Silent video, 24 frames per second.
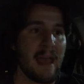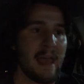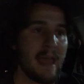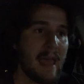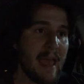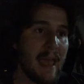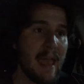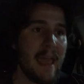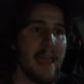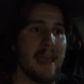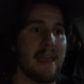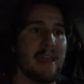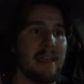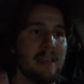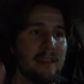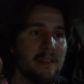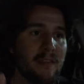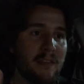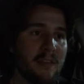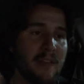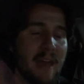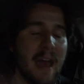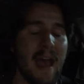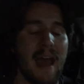hey,
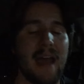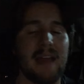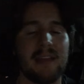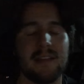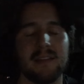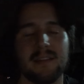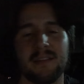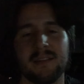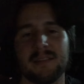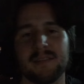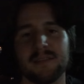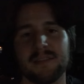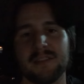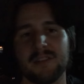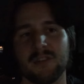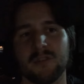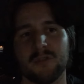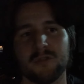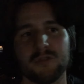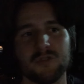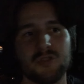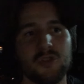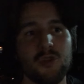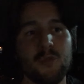that is, you
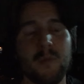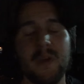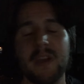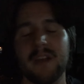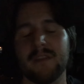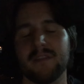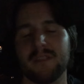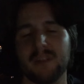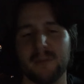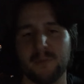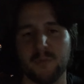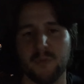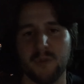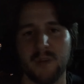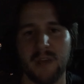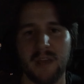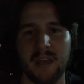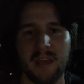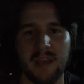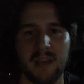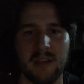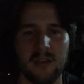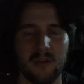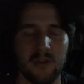know, too big of an
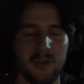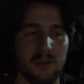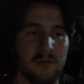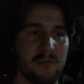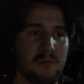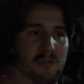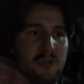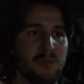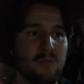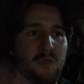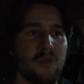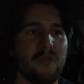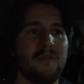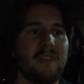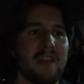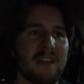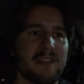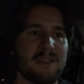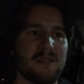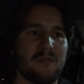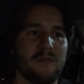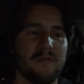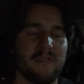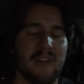upgrade, or you moved
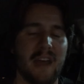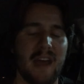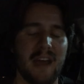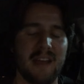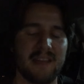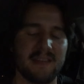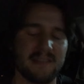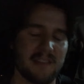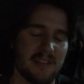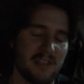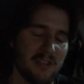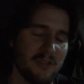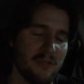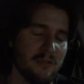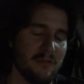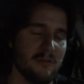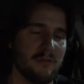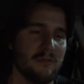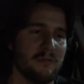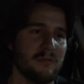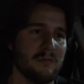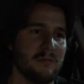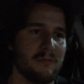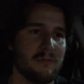that too fast and
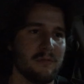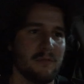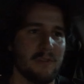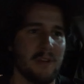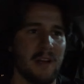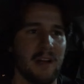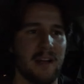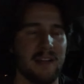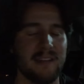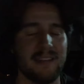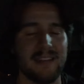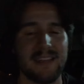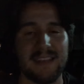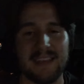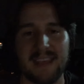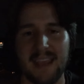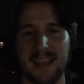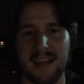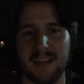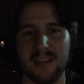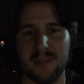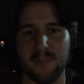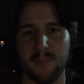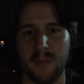you
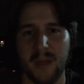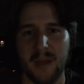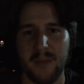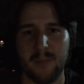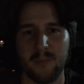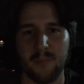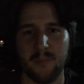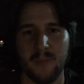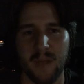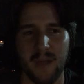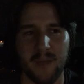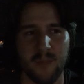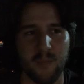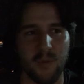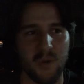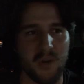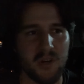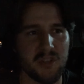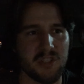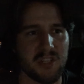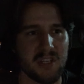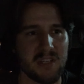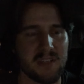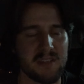negated my
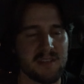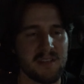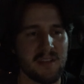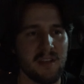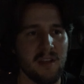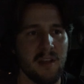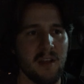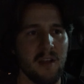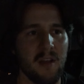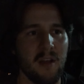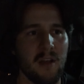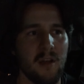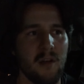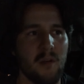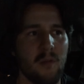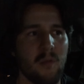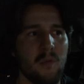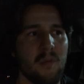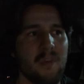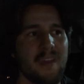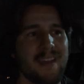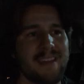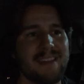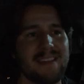purchase,
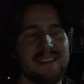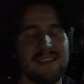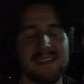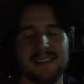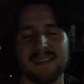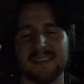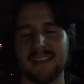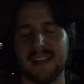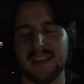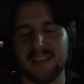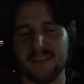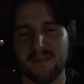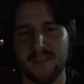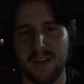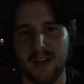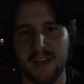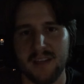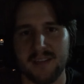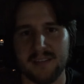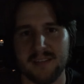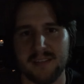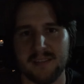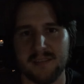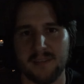well, that
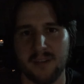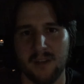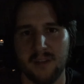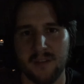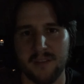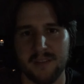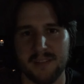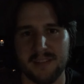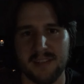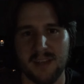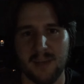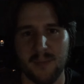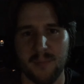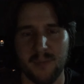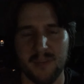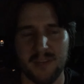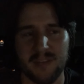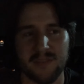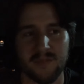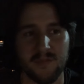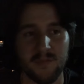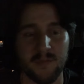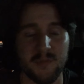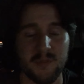disincentivizes all these
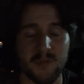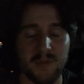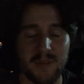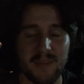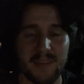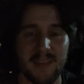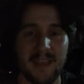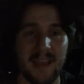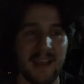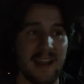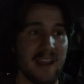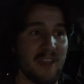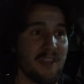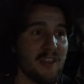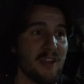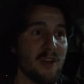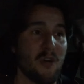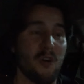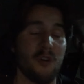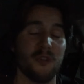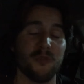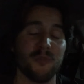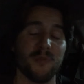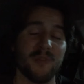companies from doing that. And I think
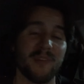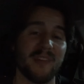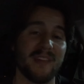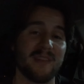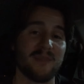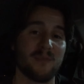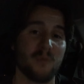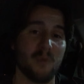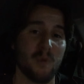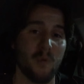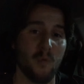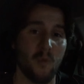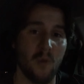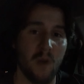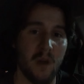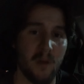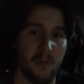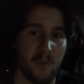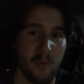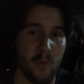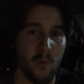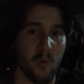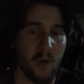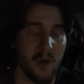ultimately that's what we
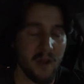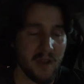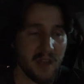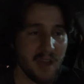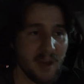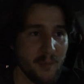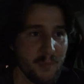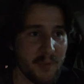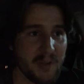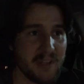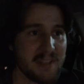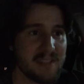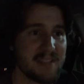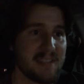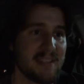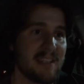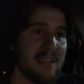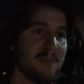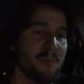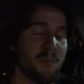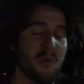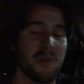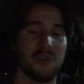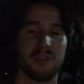want. We want companies to
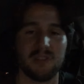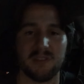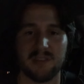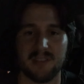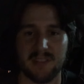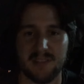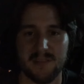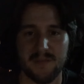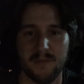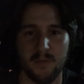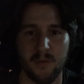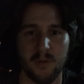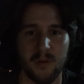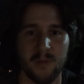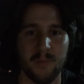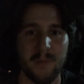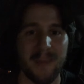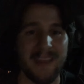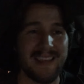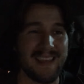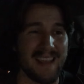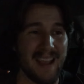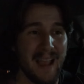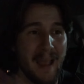keep pushing things forward,
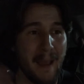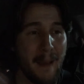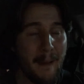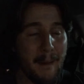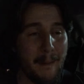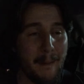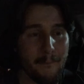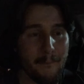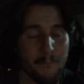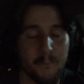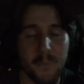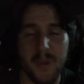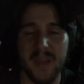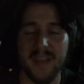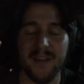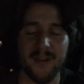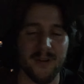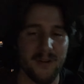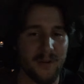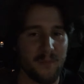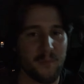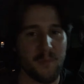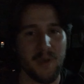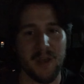making
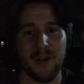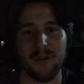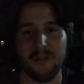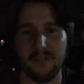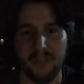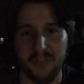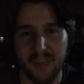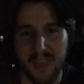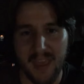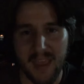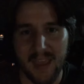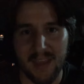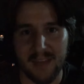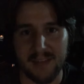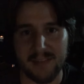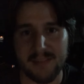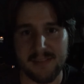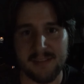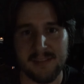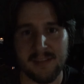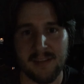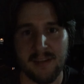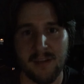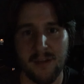bigger and better
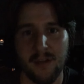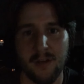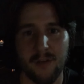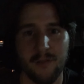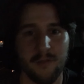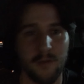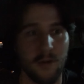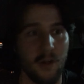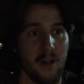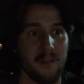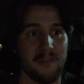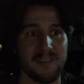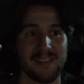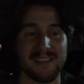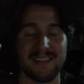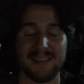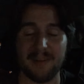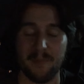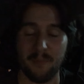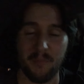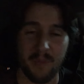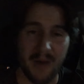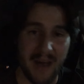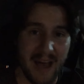things for all of us
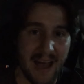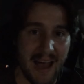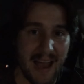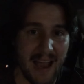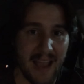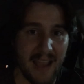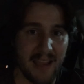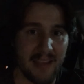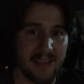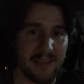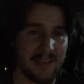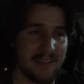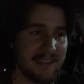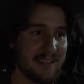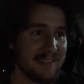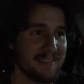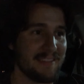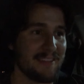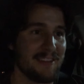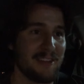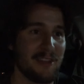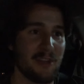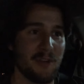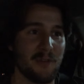to buy and get
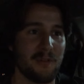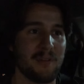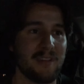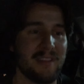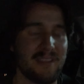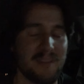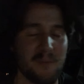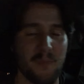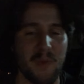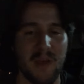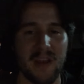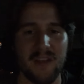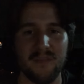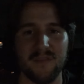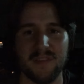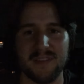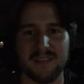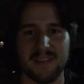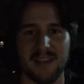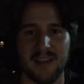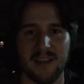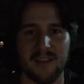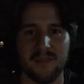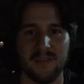the
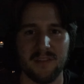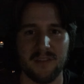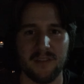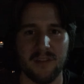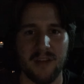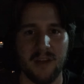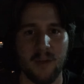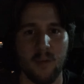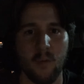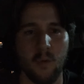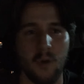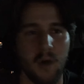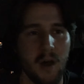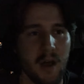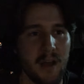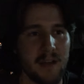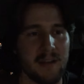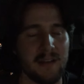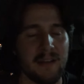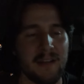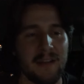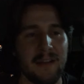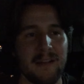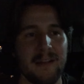benefits out of. You know, I
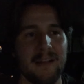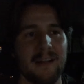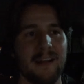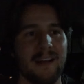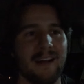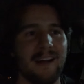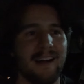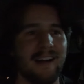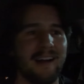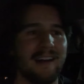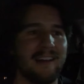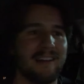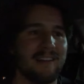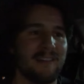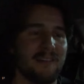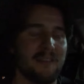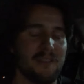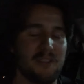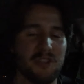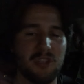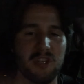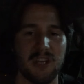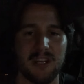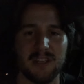want the
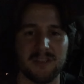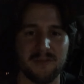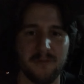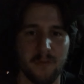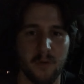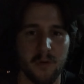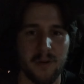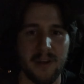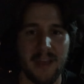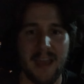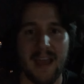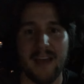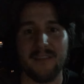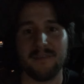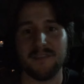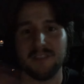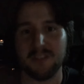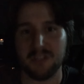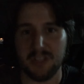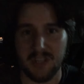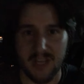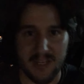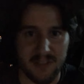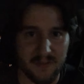GH4 to have the
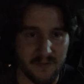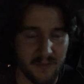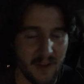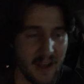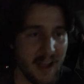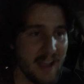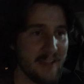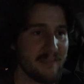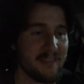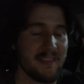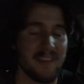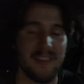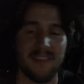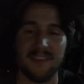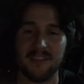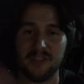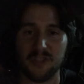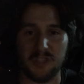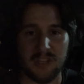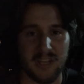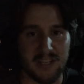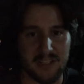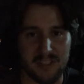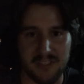GH5 and then the
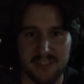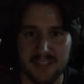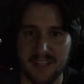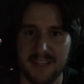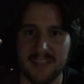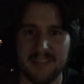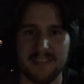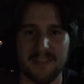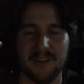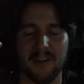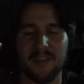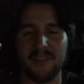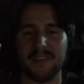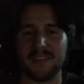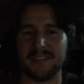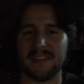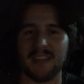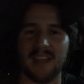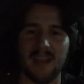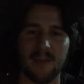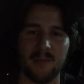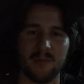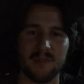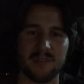GH6 and all these
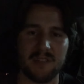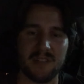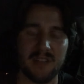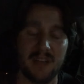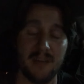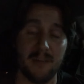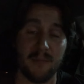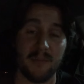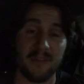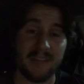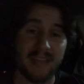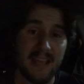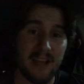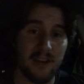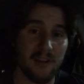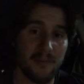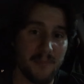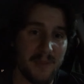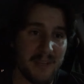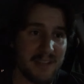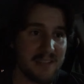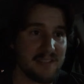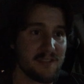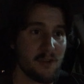cameras to come later,
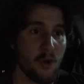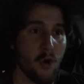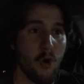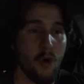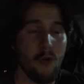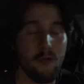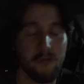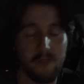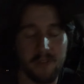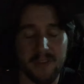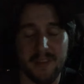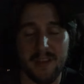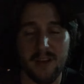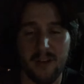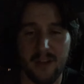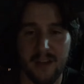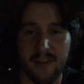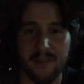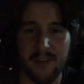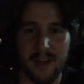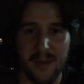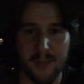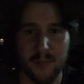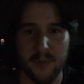because hopefully they'll
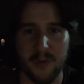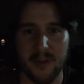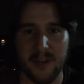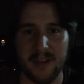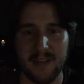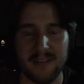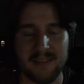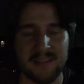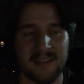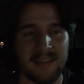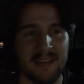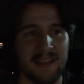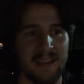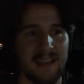have upgrades.